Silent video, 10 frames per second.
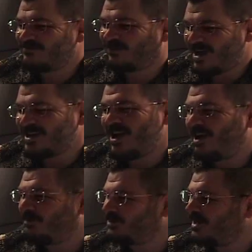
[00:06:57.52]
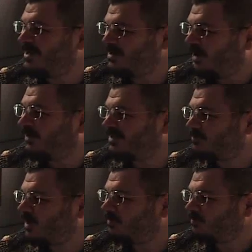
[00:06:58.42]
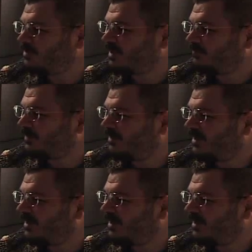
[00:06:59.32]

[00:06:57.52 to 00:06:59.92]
Right now I would say no. That's probably something that